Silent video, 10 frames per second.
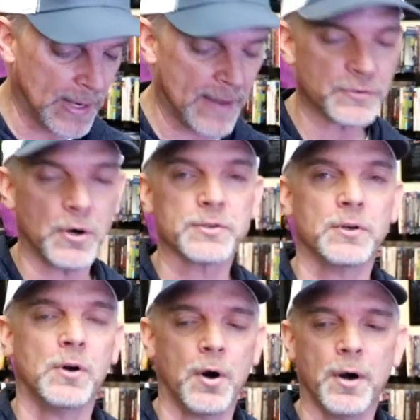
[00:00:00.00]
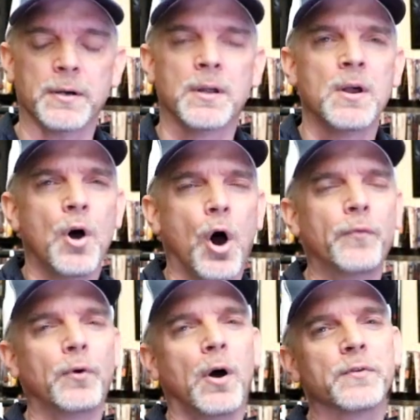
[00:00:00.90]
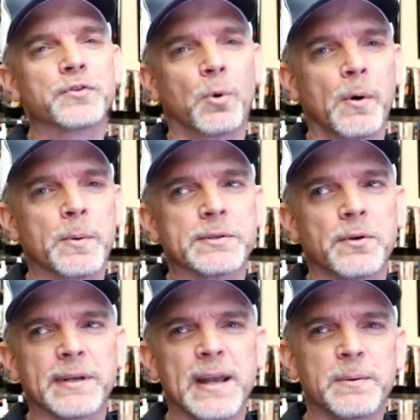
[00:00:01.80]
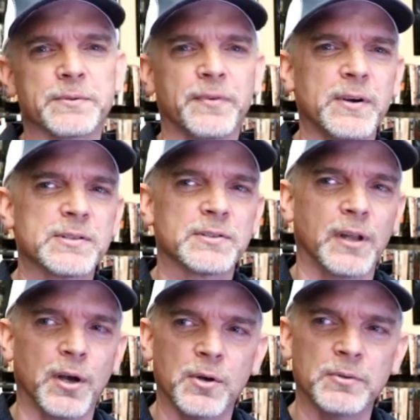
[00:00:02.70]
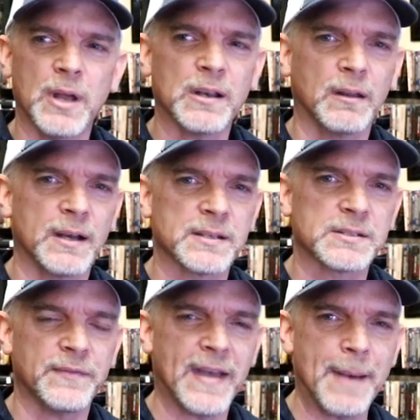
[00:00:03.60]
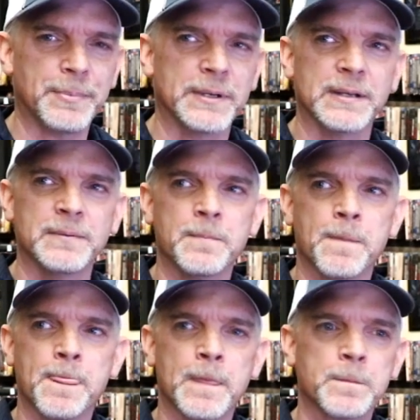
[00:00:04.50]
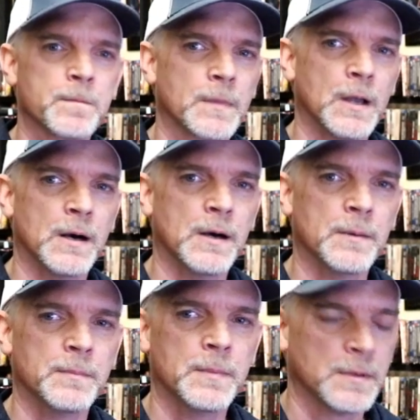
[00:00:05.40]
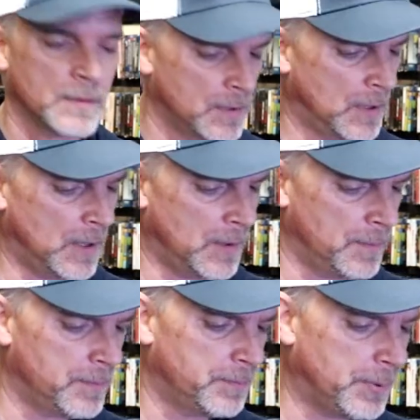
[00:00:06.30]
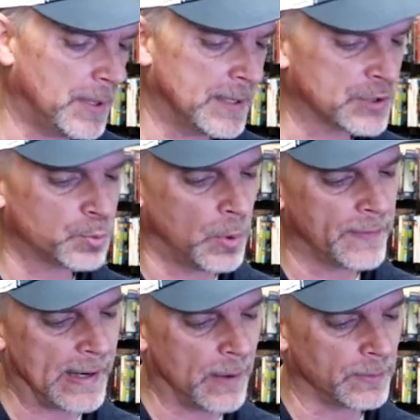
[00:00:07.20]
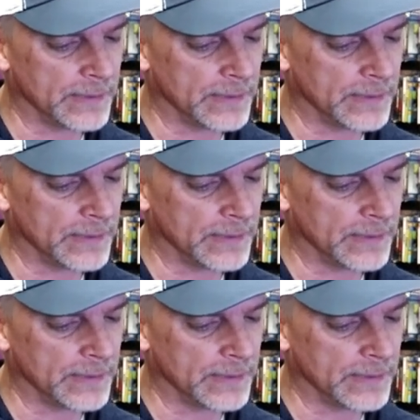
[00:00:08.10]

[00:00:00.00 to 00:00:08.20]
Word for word: and a half stars and a heart. Overall, the story was okay. It was very slow. Not a lot of stuff happening. Um, um, but it's one that I